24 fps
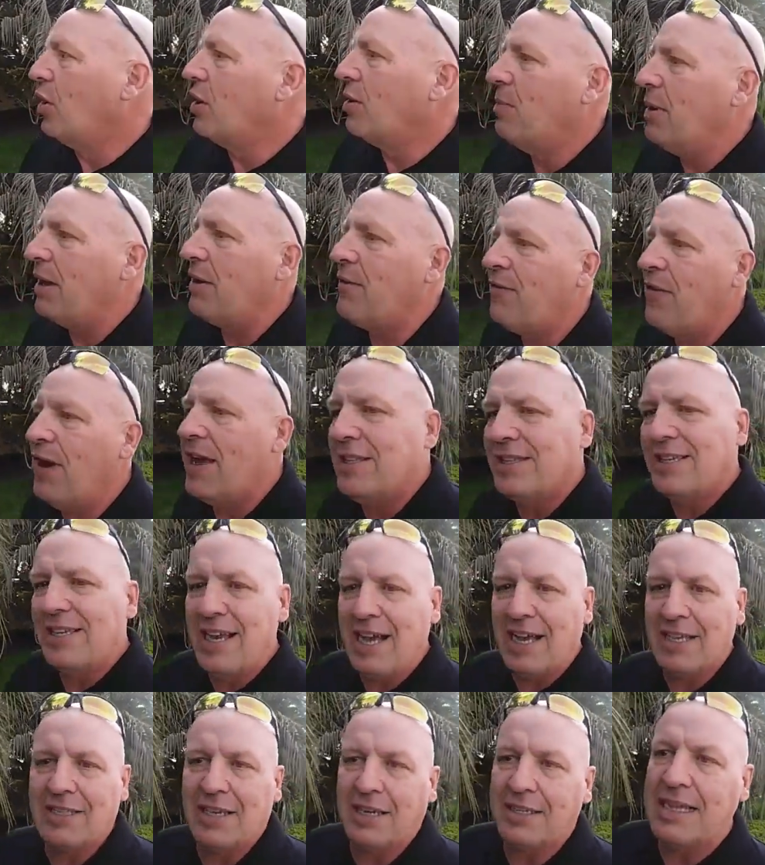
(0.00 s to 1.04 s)
own a big fancy
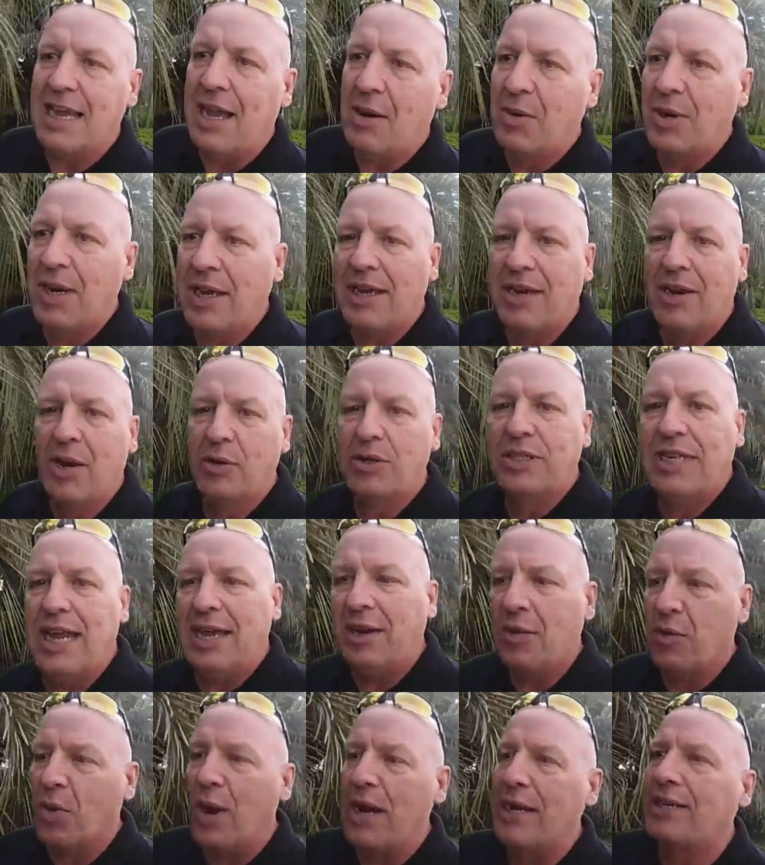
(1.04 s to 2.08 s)
house like that when they can own
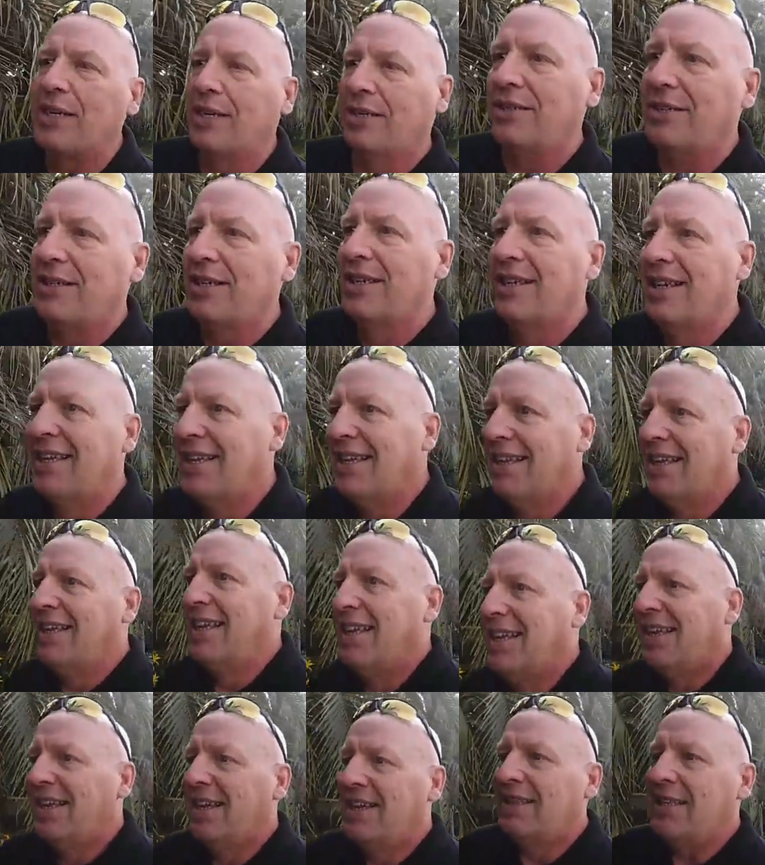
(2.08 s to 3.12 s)
10 rentals
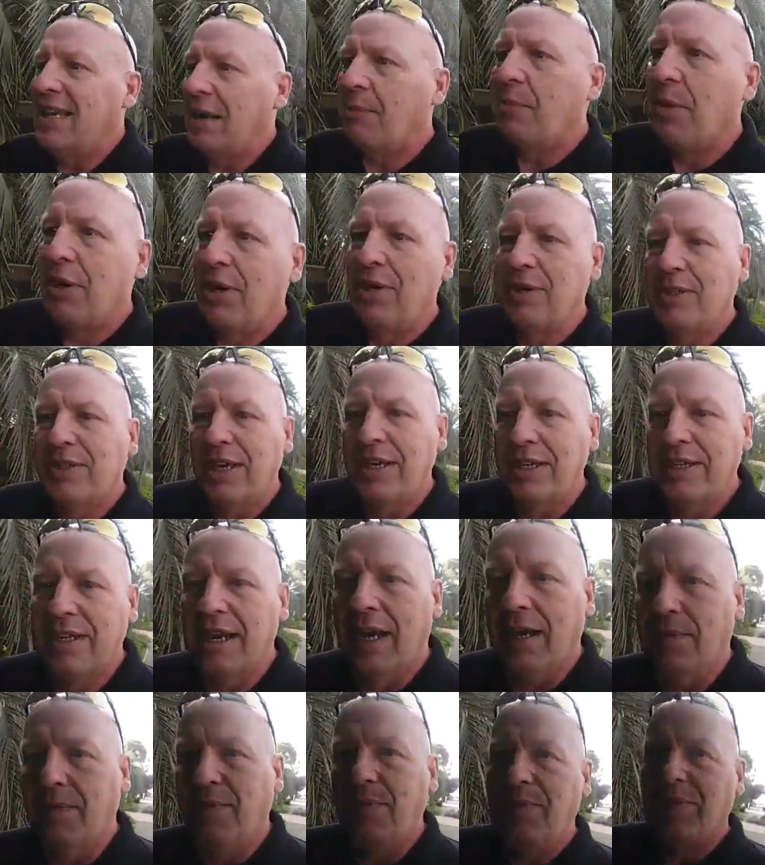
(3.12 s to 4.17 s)
that produce
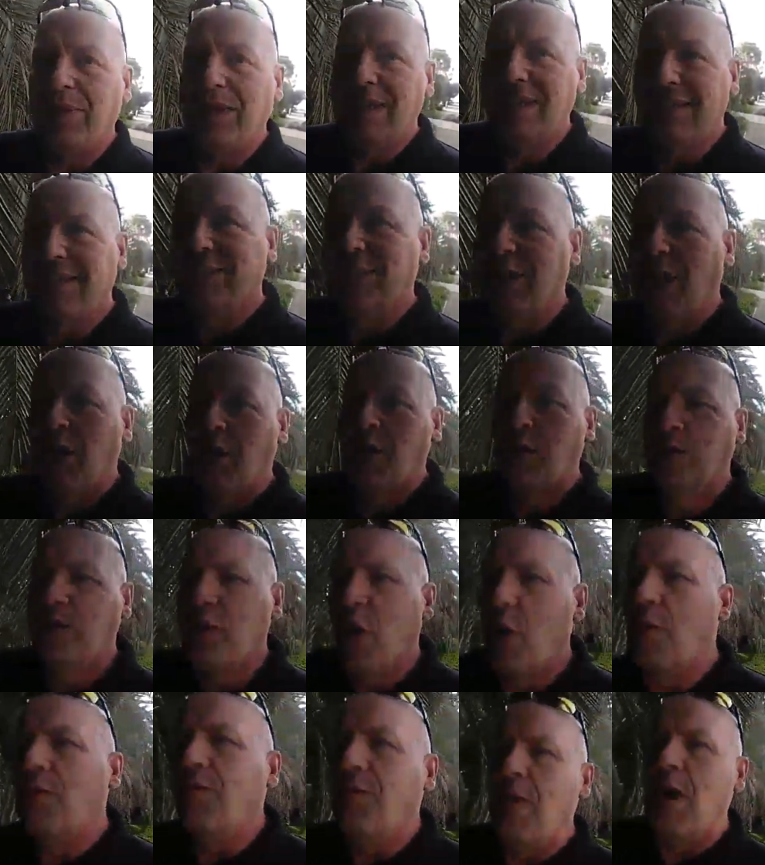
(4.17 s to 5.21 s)
income? So
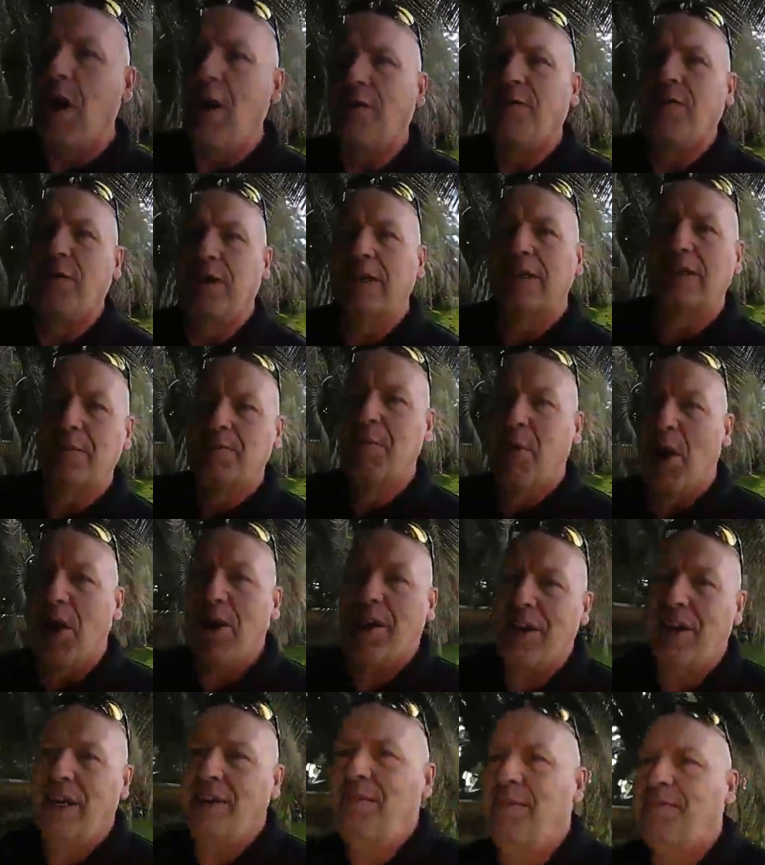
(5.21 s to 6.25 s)
don't fall for this
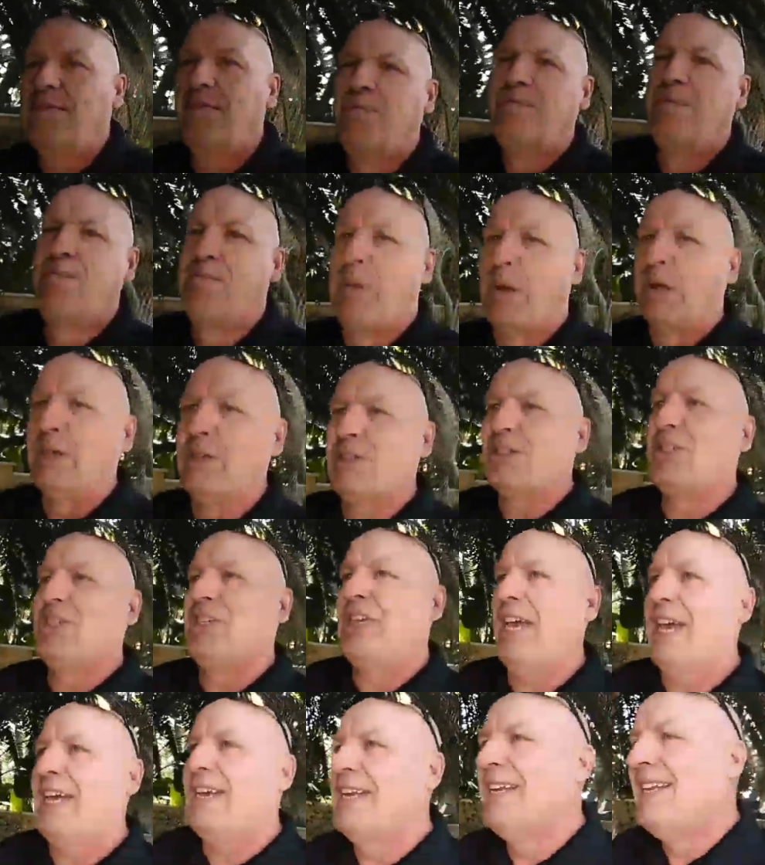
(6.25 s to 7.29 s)
marketing
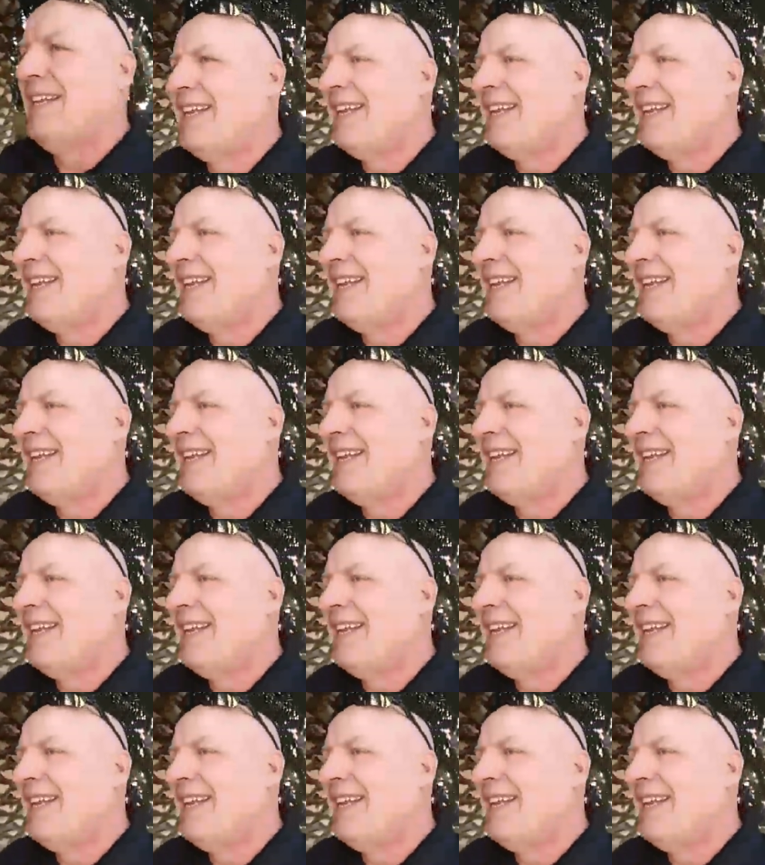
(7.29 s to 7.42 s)
bullshit